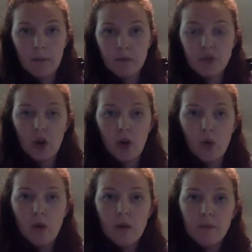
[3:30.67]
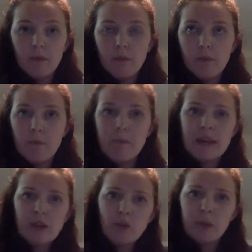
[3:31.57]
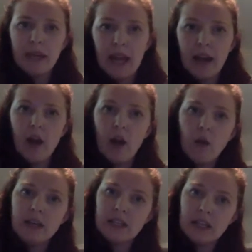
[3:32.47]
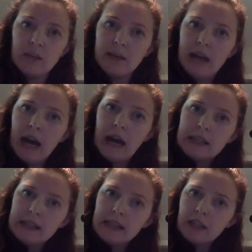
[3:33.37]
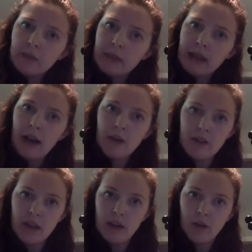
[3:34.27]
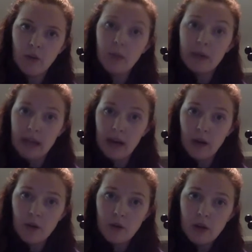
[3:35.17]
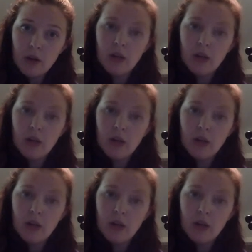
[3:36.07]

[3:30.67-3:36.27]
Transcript: So middle piano is going to be a little bit louder than piano,